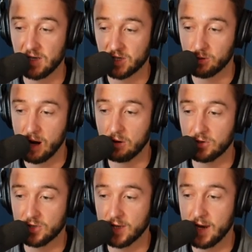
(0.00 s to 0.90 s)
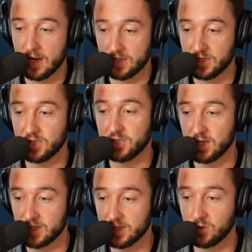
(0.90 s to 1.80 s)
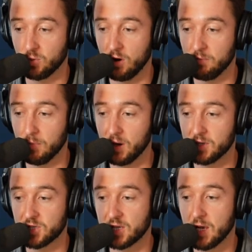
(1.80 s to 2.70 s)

surrounds the next 6 to 12 months